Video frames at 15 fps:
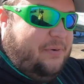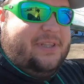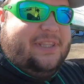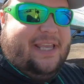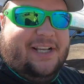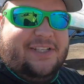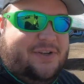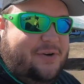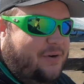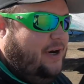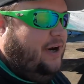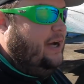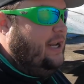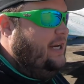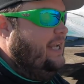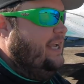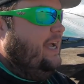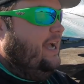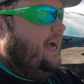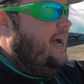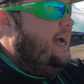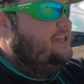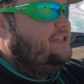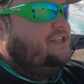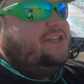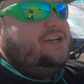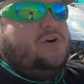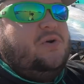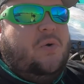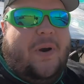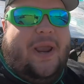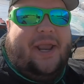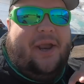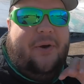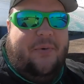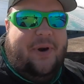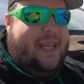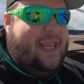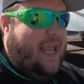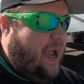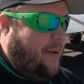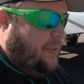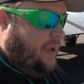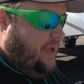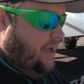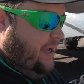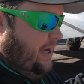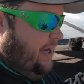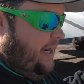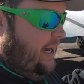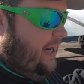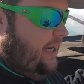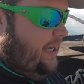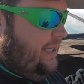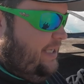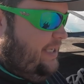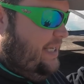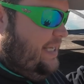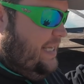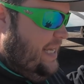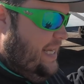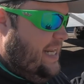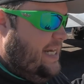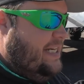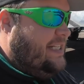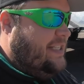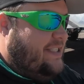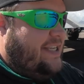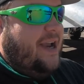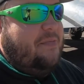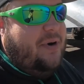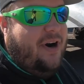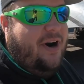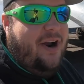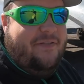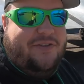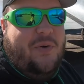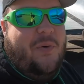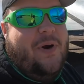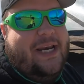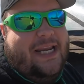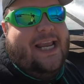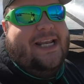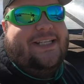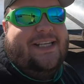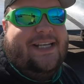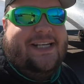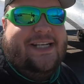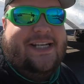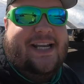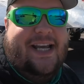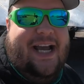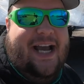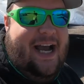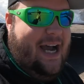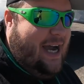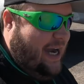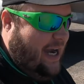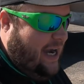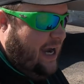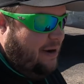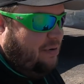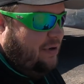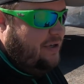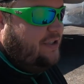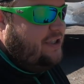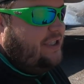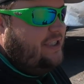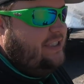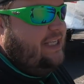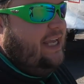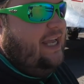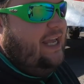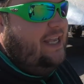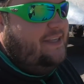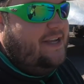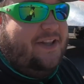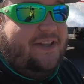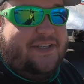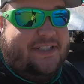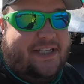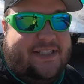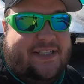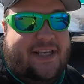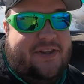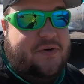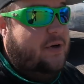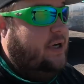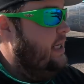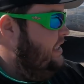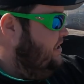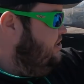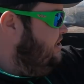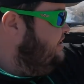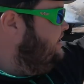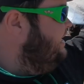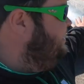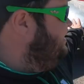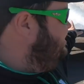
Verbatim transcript: out what the heck's going on. Just a quick recap. In December of 2018, I purchased a Douglas DC-3 just like